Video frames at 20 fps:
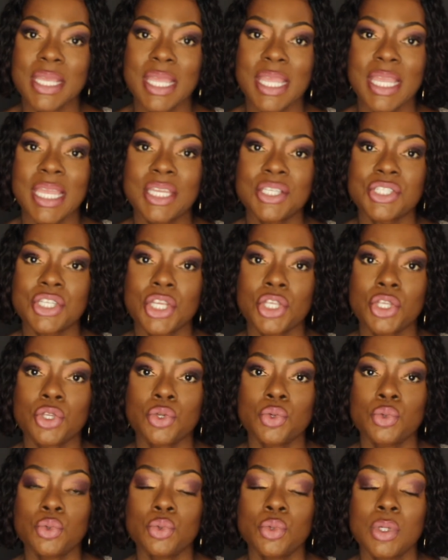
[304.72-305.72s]
as
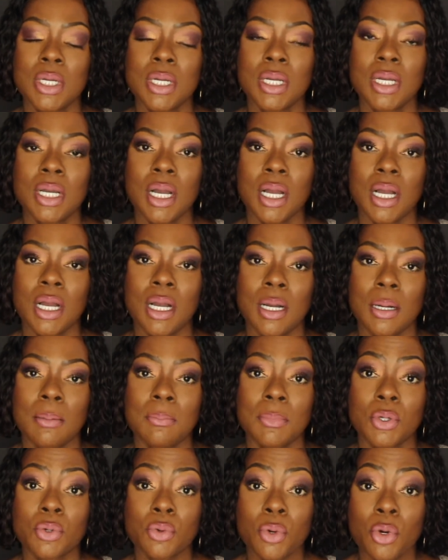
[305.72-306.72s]
you
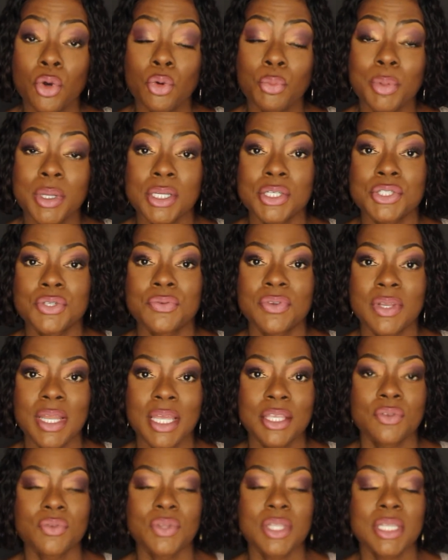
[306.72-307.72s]
grow because you feel
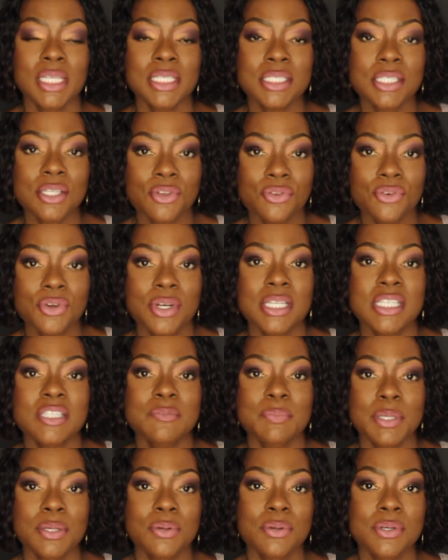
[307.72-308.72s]
like you need this learning
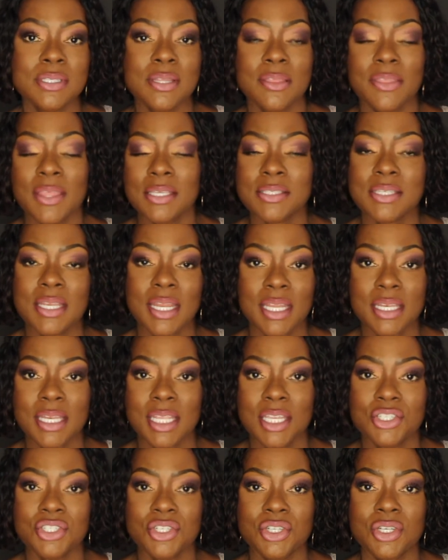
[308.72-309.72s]
experience and things of that
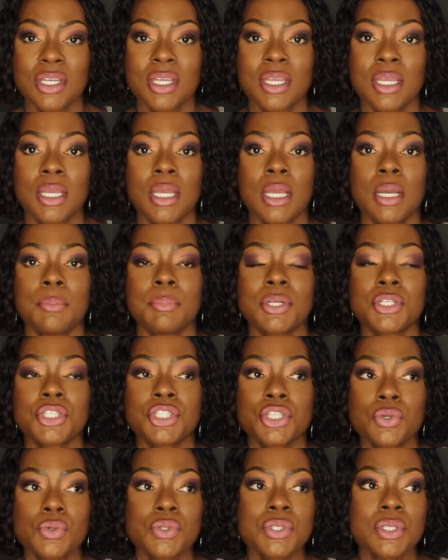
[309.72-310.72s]
nature. But
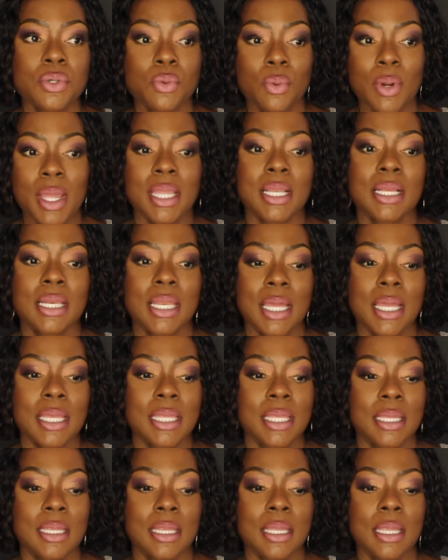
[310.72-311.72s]
choosing the right
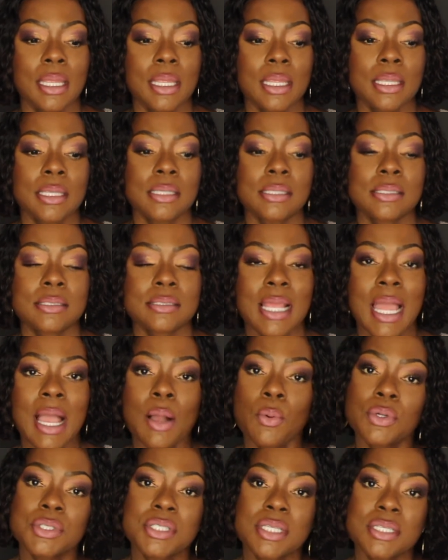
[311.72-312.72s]
client is,
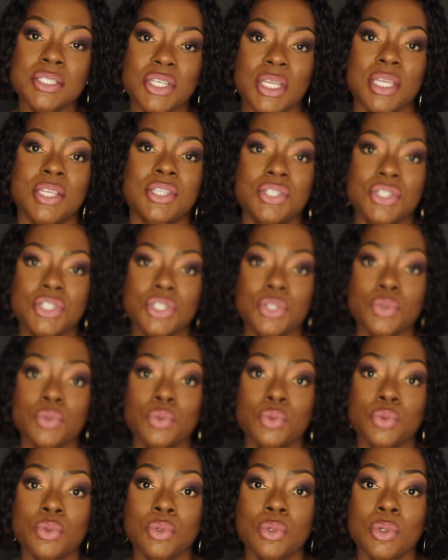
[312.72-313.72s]
I would suggest
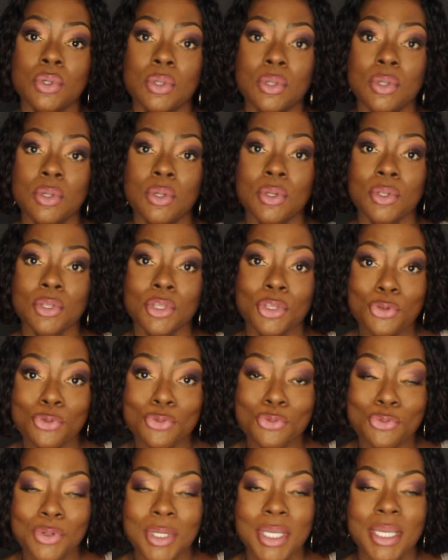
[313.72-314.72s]
to
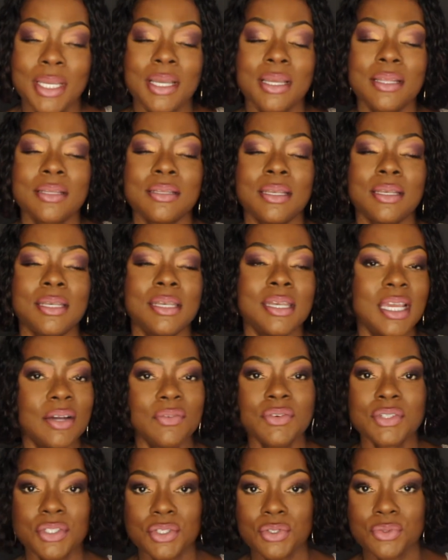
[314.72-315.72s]
you,
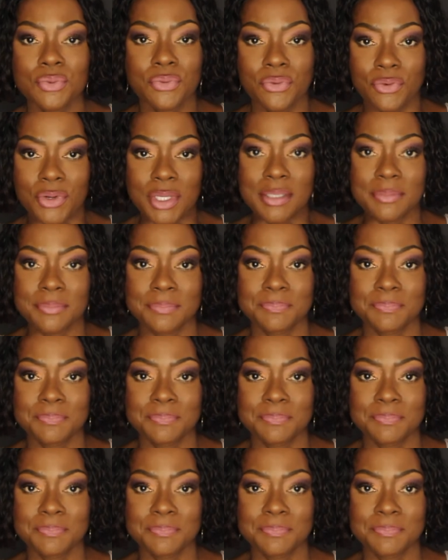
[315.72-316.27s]
never to do free.